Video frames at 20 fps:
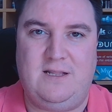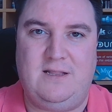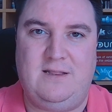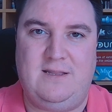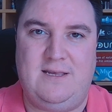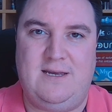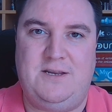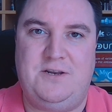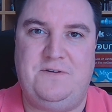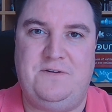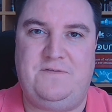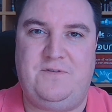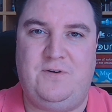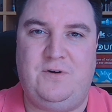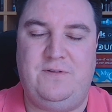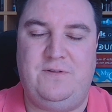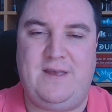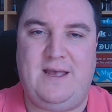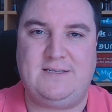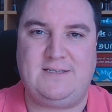leader for
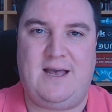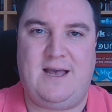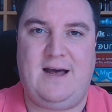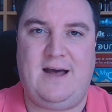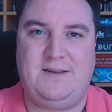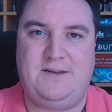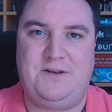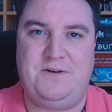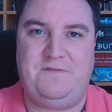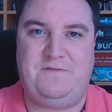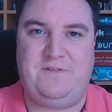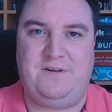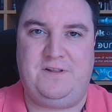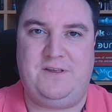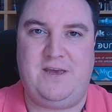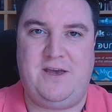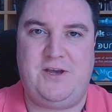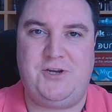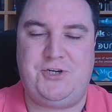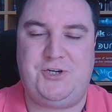the Asgardian
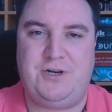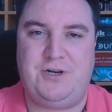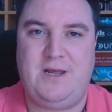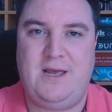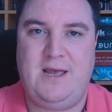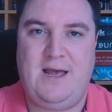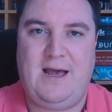affiliation.